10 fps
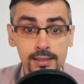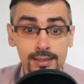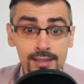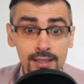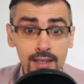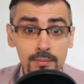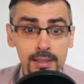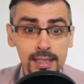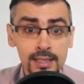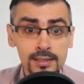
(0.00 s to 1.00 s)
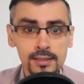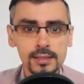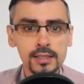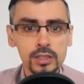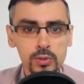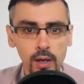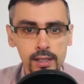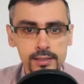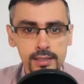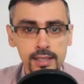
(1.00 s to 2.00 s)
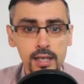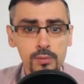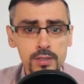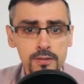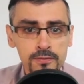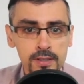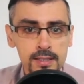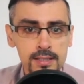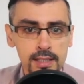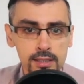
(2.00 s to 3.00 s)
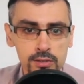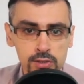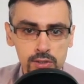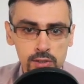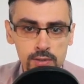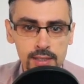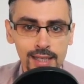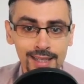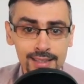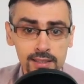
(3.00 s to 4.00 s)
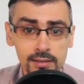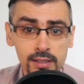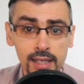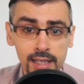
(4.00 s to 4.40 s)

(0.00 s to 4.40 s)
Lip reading: The term intertextuality was first introduced in literary